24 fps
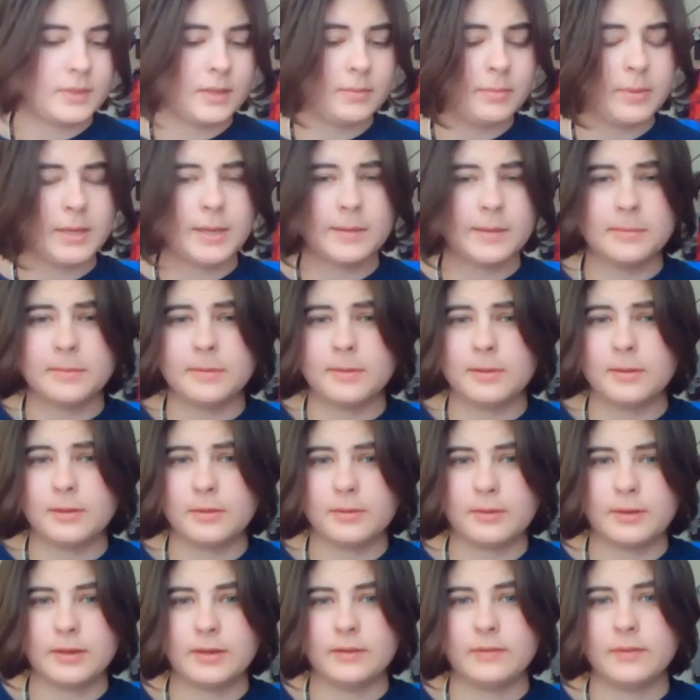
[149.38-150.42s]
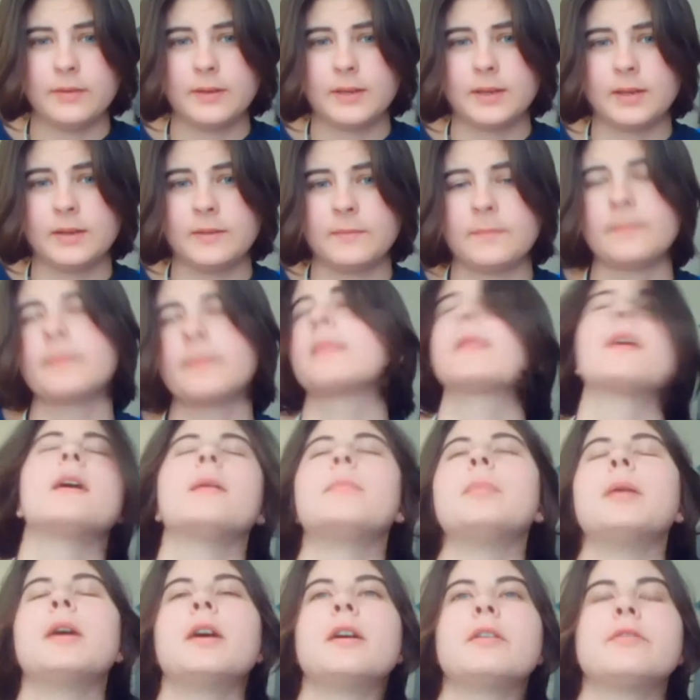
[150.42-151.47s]
people or anything,
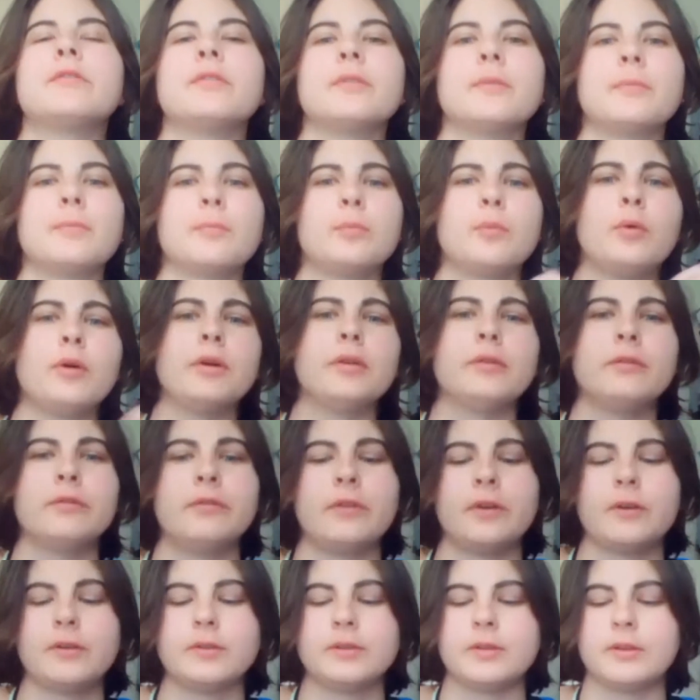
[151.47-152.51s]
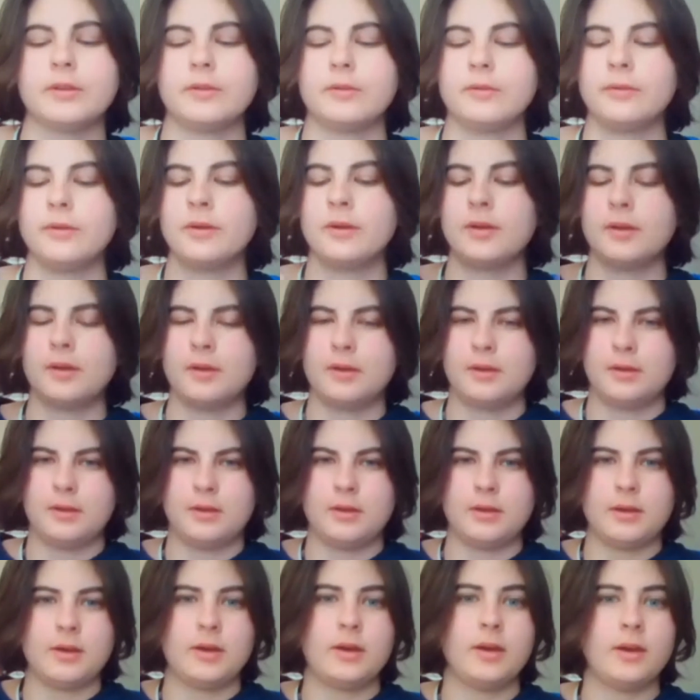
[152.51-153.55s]
apart from one photo
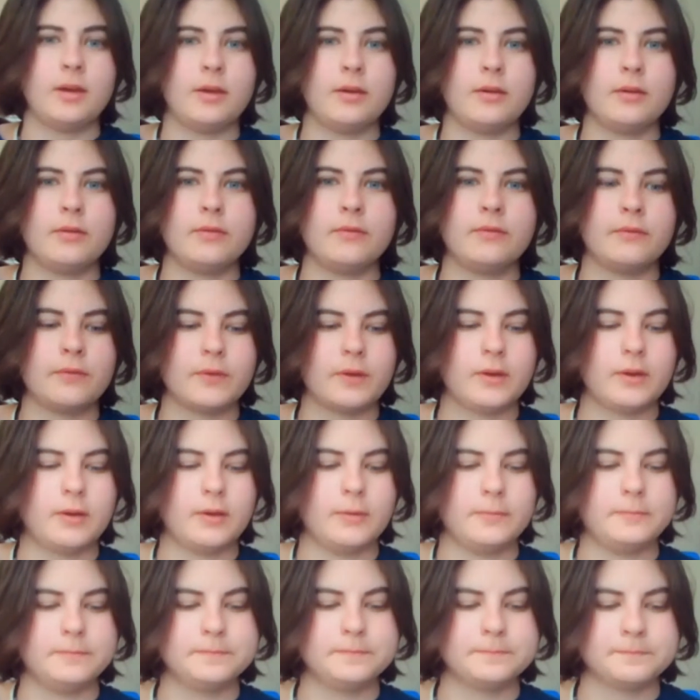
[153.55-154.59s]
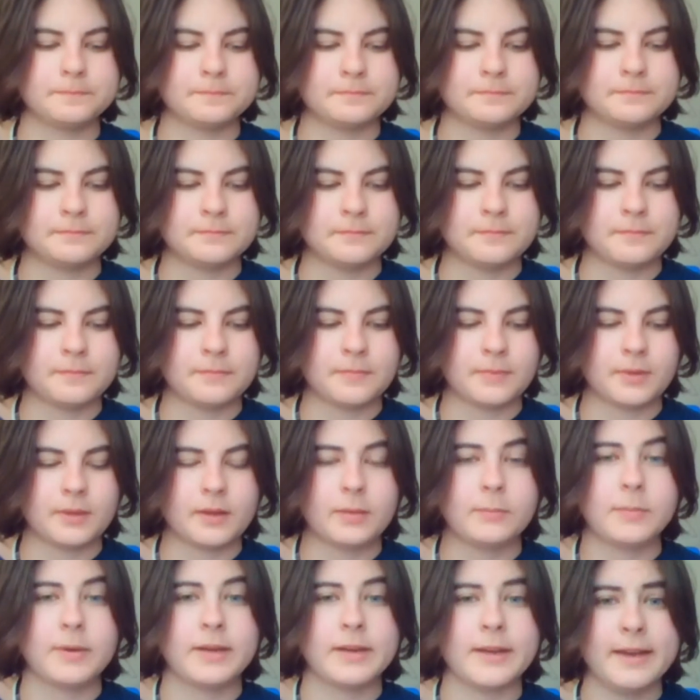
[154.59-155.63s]
of
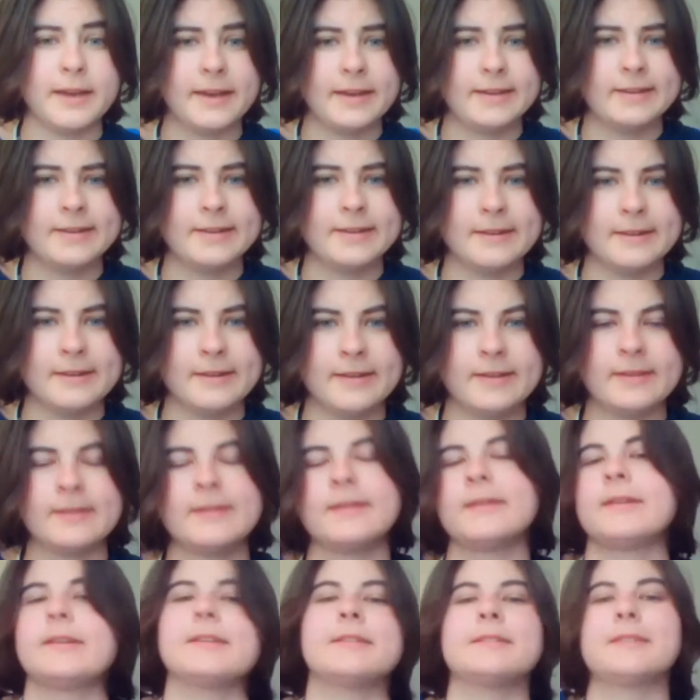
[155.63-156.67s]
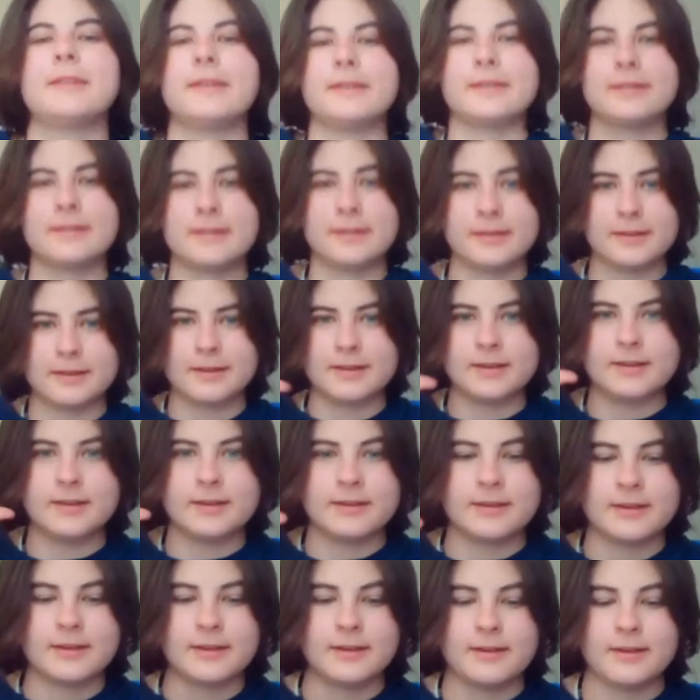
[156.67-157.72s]
my head, essentially.
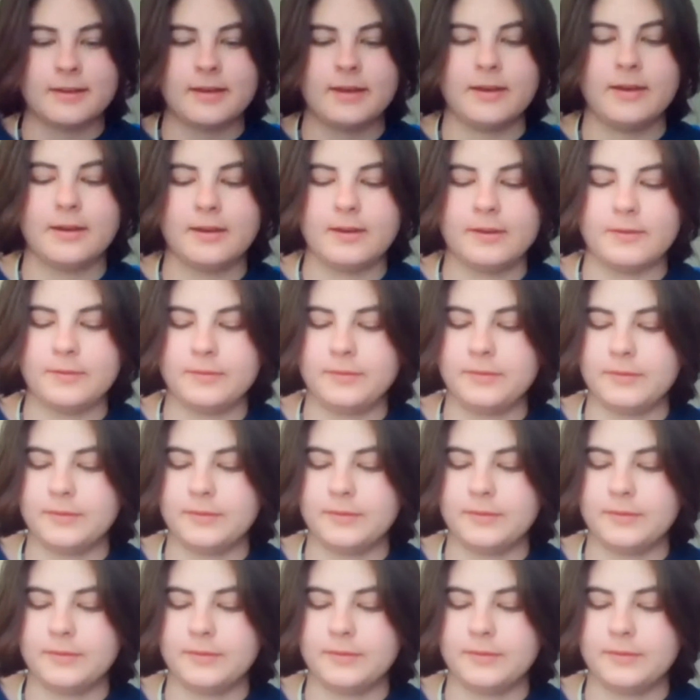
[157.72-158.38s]
I